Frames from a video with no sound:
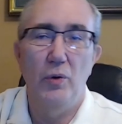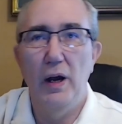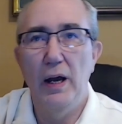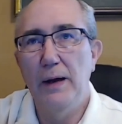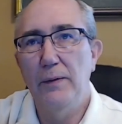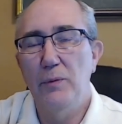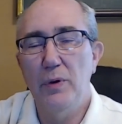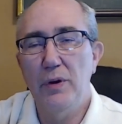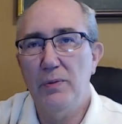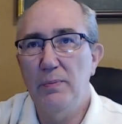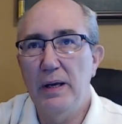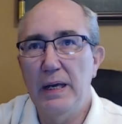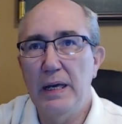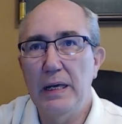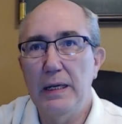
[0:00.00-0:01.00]
with
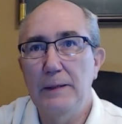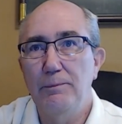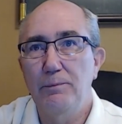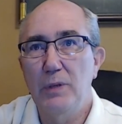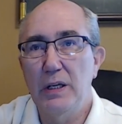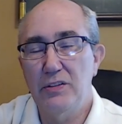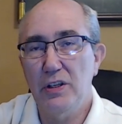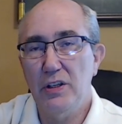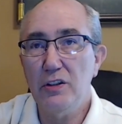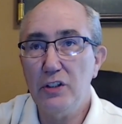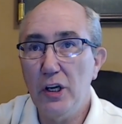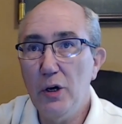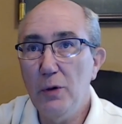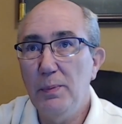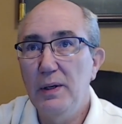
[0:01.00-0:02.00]
my
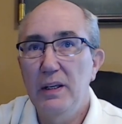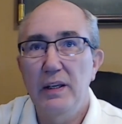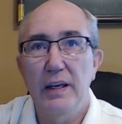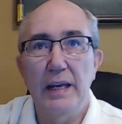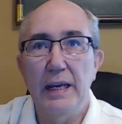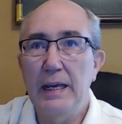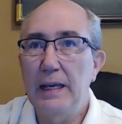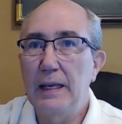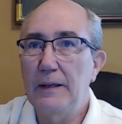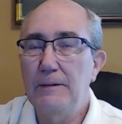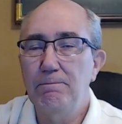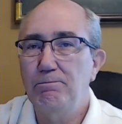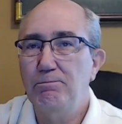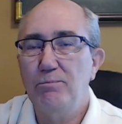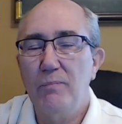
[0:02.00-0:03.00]
oscilloscope, and
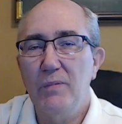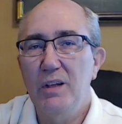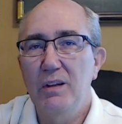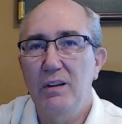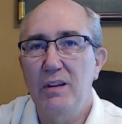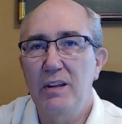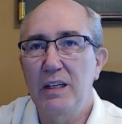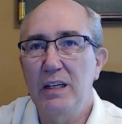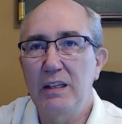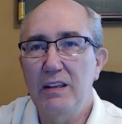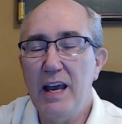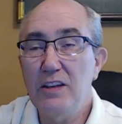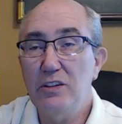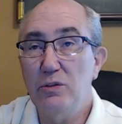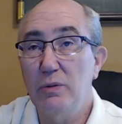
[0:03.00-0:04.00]
the
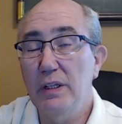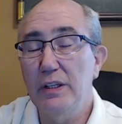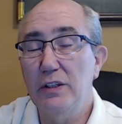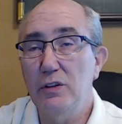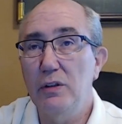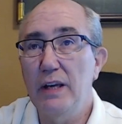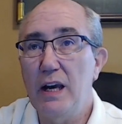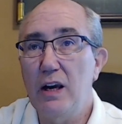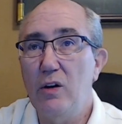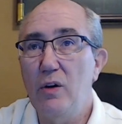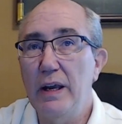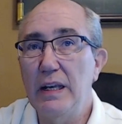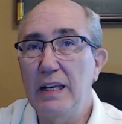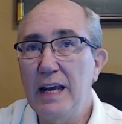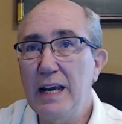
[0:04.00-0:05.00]
test really turned out
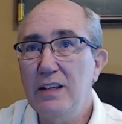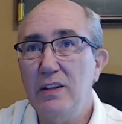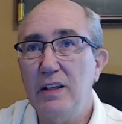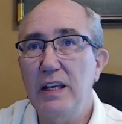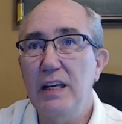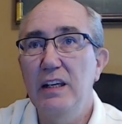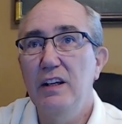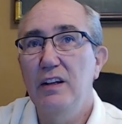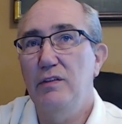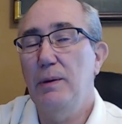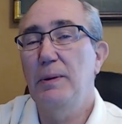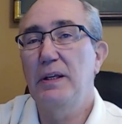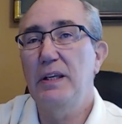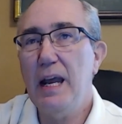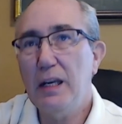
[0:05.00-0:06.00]
quite nicely from
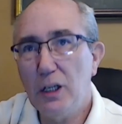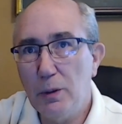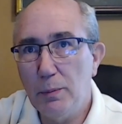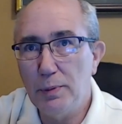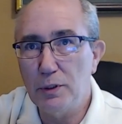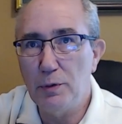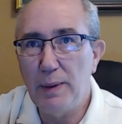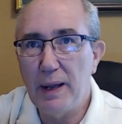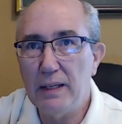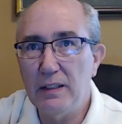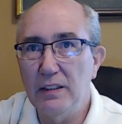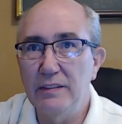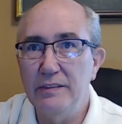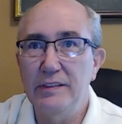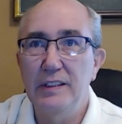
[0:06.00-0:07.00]
a technical
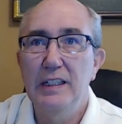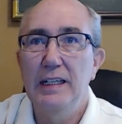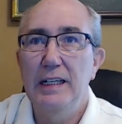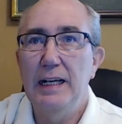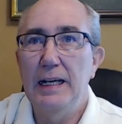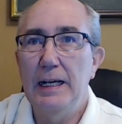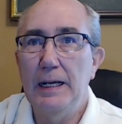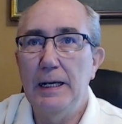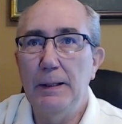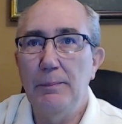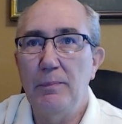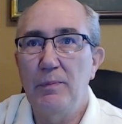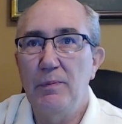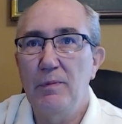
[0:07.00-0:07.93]
perspective. The